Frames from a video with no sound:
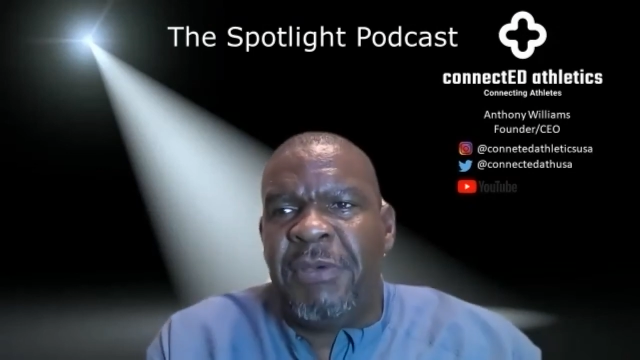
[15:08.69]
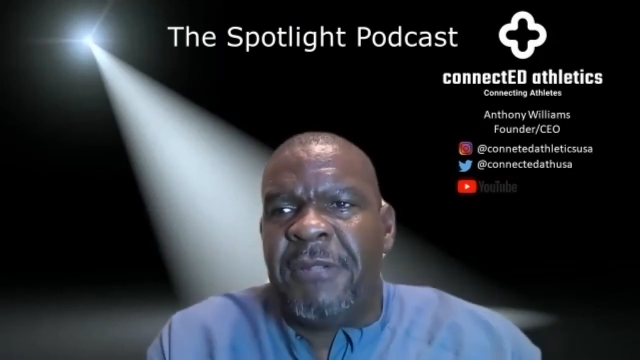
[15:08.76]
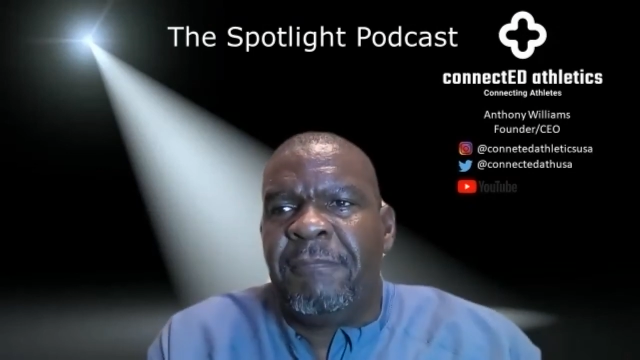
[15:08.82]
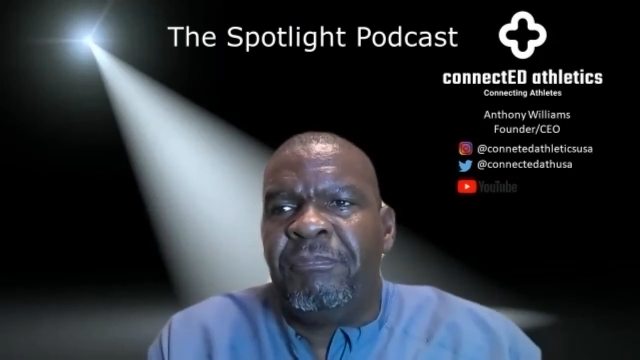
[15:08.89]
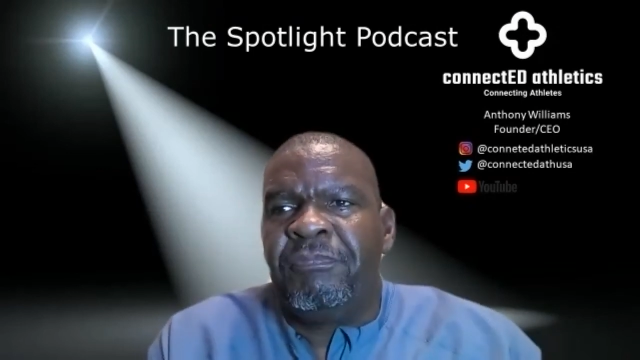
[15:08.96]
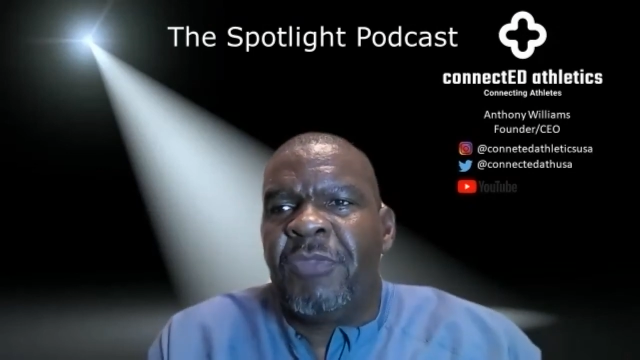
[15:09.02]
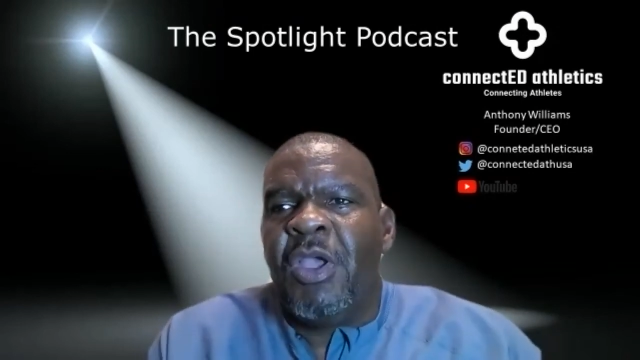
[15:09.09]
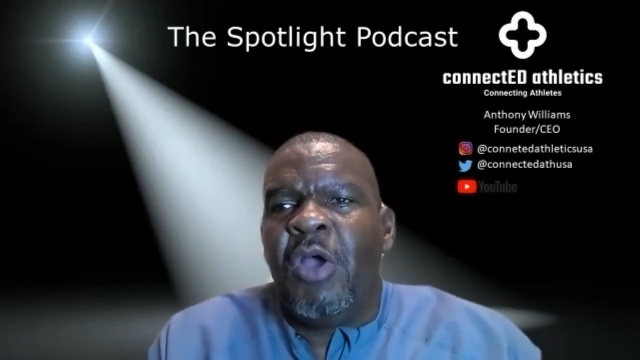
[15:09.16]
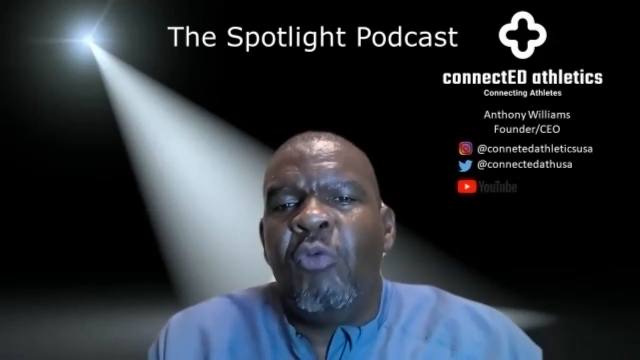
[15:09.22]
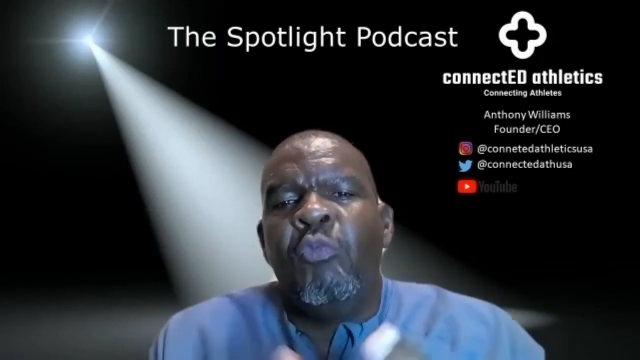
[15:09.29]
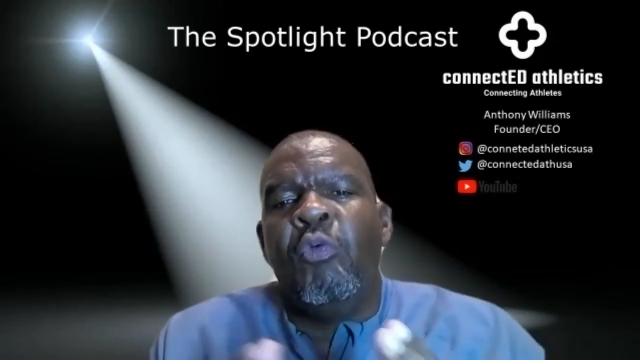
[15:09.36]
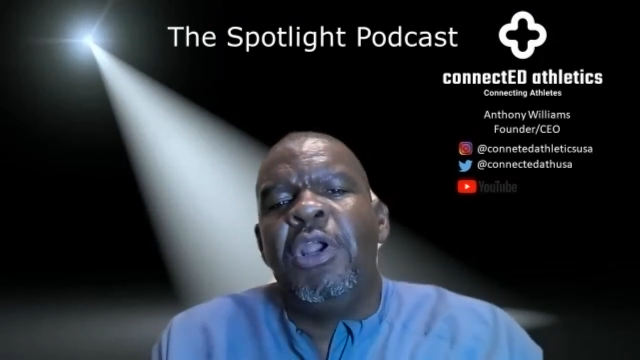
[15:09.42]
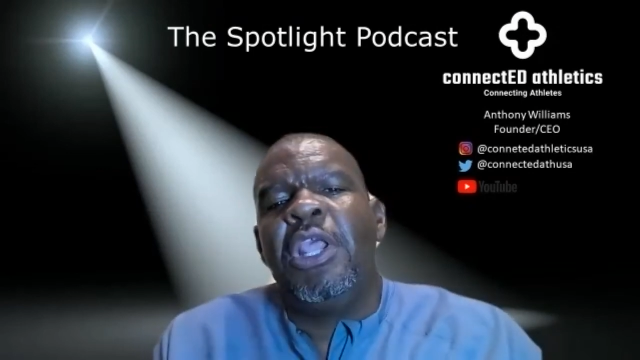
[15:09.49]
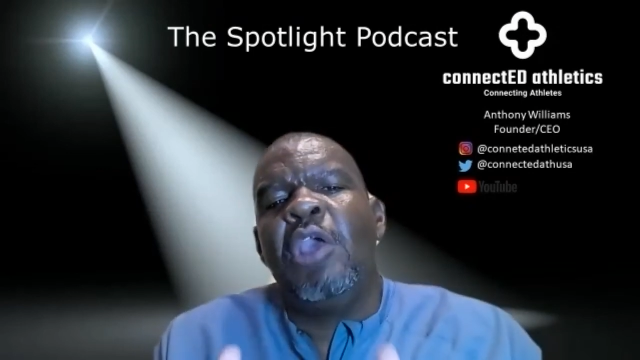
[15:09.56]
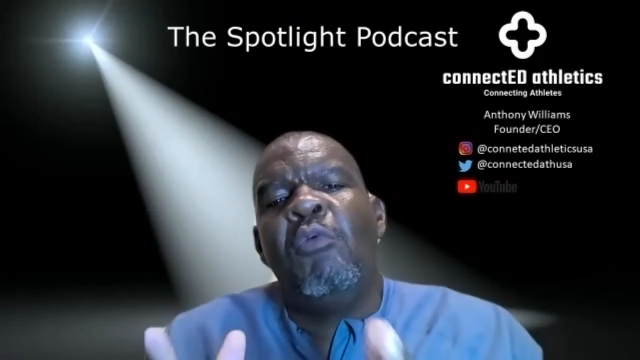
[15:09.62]
But
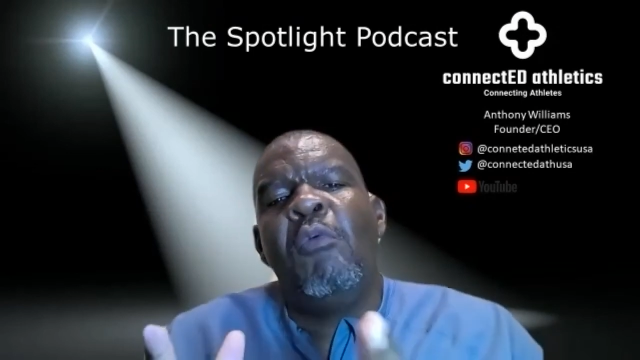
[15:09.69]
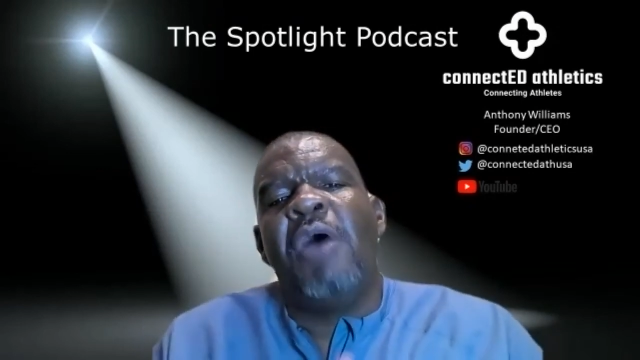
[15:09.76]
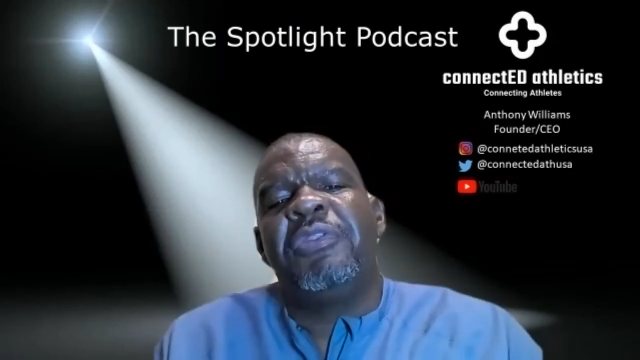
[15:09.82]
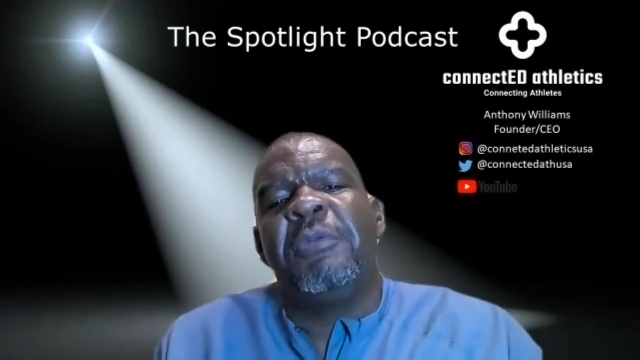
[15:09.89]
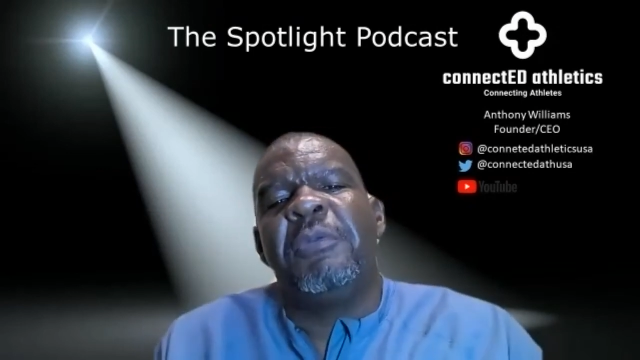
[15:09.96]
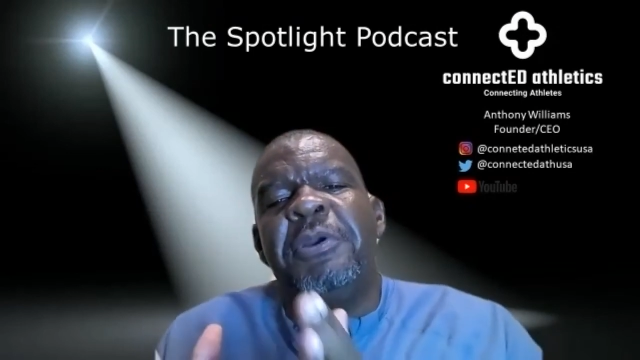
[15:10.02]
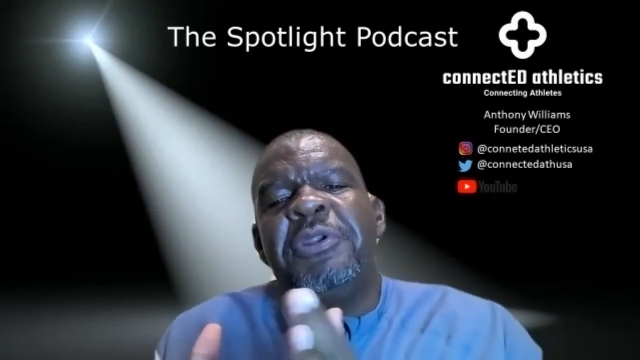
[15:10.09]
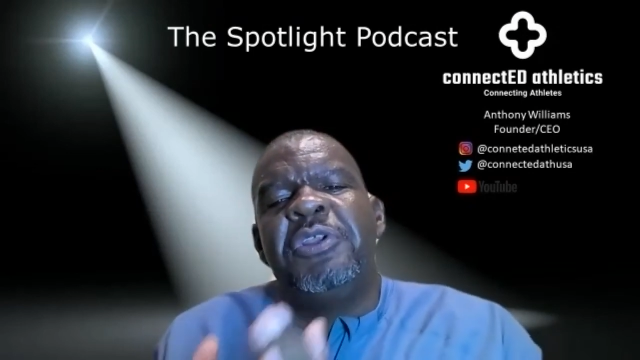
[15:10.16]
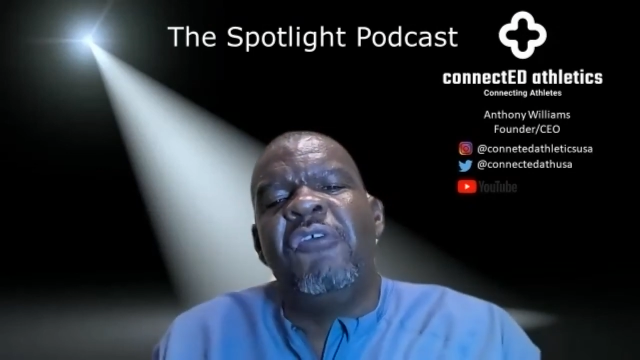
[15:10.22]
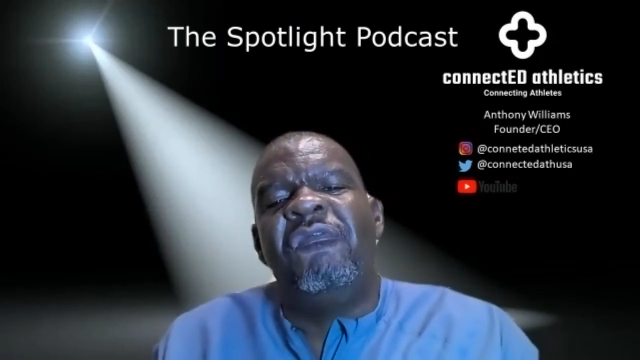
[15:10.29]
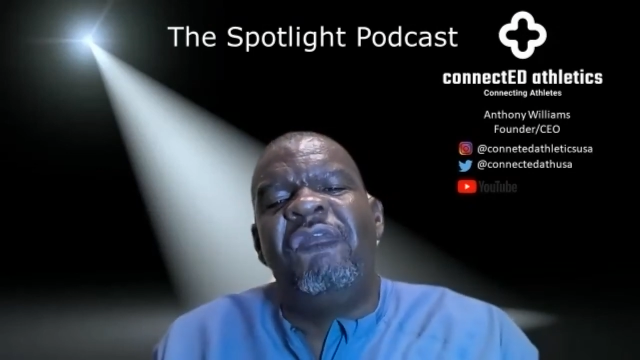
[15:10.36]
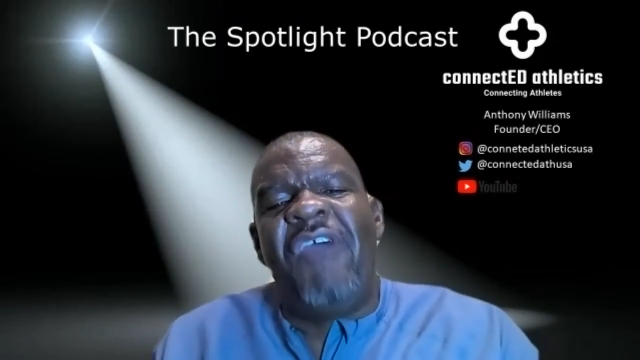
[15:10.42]
what do you want the Purdue